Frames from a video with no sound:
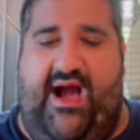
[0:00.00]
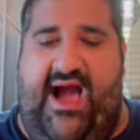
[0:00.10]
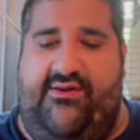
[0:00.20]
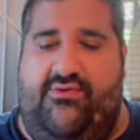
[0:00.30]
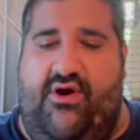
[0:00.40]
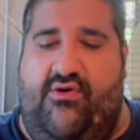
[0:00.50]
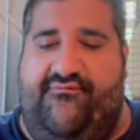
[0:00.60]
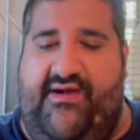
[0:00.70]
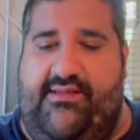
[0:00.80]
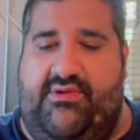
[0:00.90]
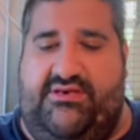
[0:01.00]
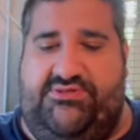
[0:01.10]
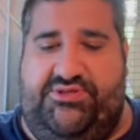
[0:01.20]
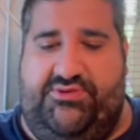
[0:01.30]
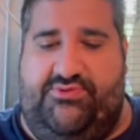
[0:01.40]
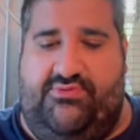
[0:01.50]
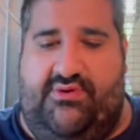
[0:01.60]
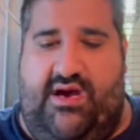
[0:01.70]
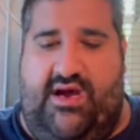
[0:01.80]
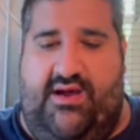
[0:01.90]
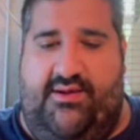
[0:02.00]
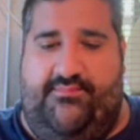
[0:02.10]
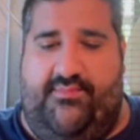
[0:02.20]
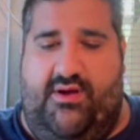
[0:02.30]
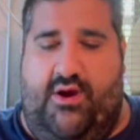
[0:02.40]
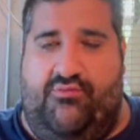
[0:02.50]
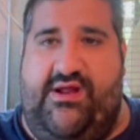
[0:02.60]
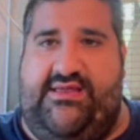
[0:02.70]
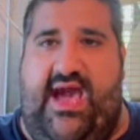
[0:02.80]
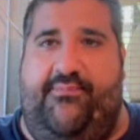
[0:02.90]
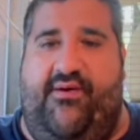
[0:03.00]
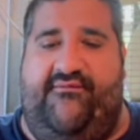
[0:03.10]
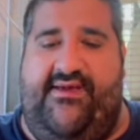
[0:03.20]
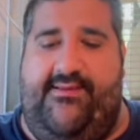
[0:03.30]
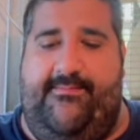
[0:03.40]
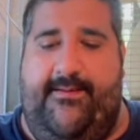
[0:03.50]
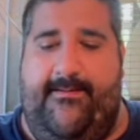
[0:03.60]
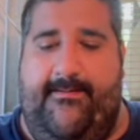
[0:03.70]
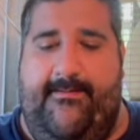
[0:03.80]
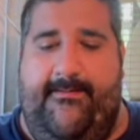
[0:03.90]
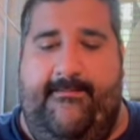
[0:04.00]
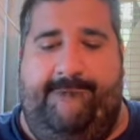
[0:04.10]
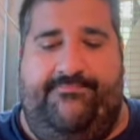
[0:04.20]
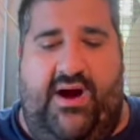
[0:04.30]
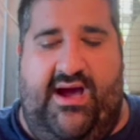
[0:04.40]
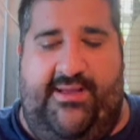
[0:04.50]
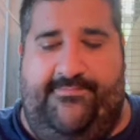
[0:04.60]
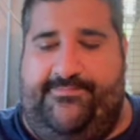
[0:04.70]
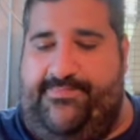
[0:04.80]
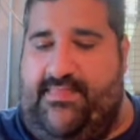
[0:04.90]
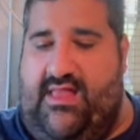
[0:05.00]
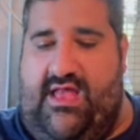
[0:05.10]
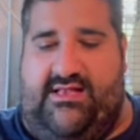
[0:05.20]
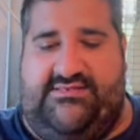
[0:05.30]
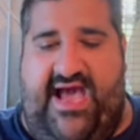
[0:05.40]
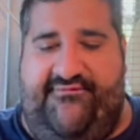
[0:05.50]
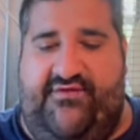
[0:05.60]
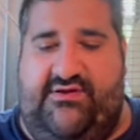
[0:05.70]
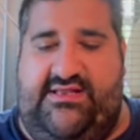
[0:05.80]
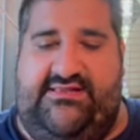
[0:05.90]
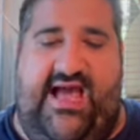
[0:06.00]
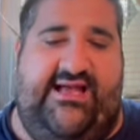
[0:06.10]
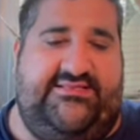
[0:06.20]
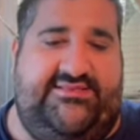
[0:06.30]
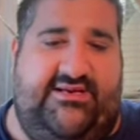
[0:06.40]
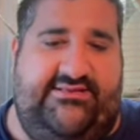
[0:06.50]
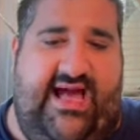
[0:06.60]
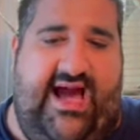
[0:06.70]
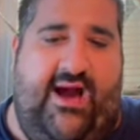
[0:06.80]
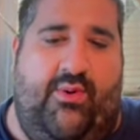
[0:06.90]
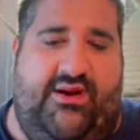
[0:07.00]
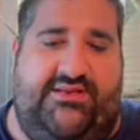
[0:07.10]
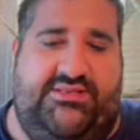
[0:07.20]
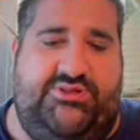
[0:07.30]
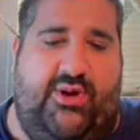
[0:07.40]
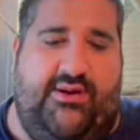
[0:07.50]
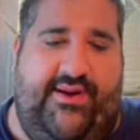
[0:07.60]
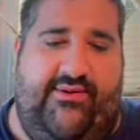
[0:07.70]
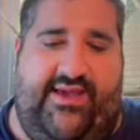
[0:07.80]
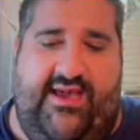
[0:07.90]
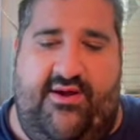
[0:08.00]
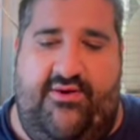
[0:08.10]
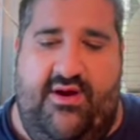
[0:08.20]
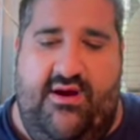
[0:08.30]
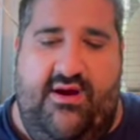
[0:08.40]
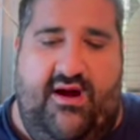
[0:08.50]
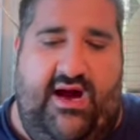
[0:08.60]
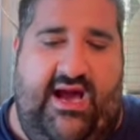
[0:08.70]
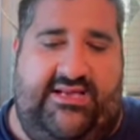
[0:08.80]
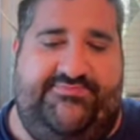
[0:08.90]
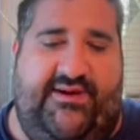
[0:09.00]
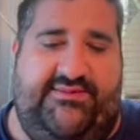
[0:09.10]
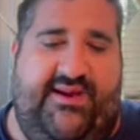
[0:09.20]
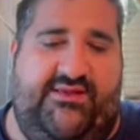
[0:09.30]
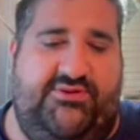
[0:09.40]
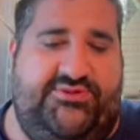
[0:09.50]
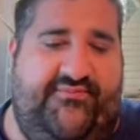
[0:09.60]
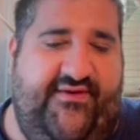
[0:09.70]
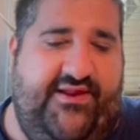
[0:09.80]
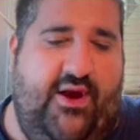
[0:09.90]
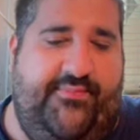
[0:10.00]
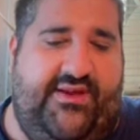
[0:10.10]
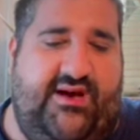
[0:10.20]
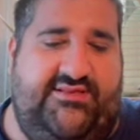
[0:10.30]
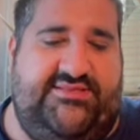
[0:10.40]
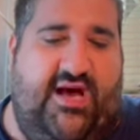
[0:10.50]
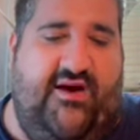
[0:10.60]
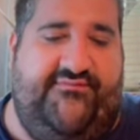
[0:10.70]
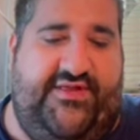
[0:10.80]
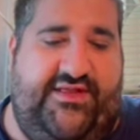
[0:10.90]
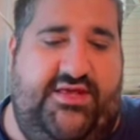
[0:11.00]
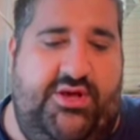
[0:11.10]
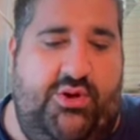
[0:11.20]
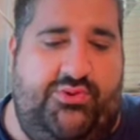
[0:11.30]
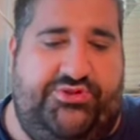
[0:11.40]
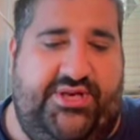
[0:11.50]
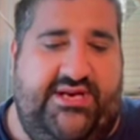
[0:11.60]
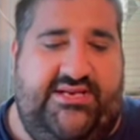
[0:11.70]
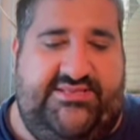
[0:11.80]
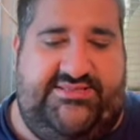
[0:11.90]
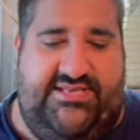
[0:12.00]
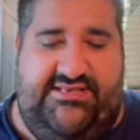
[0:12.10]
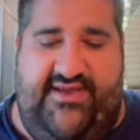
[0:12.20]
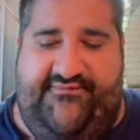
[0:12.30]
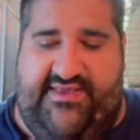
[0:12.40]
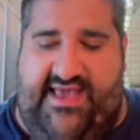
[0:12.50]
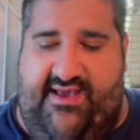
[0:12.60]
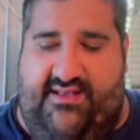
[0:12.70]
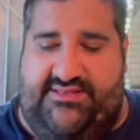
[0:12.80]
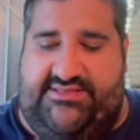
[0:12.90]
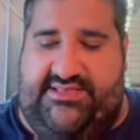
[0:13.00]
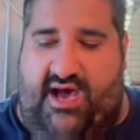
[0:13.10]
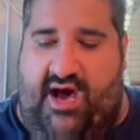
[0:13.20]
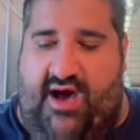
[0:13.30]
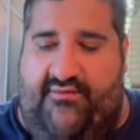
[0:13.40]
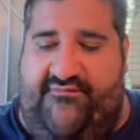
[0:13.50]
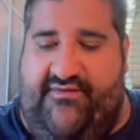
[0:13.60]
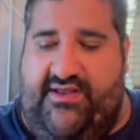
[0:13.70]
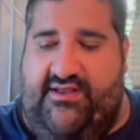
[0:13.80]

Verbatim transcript: I don't know if I'm going to do um, a recap of it, but definitely that is something that I wanted to talk about here uh, as part of my YouTube video because of the huge significance of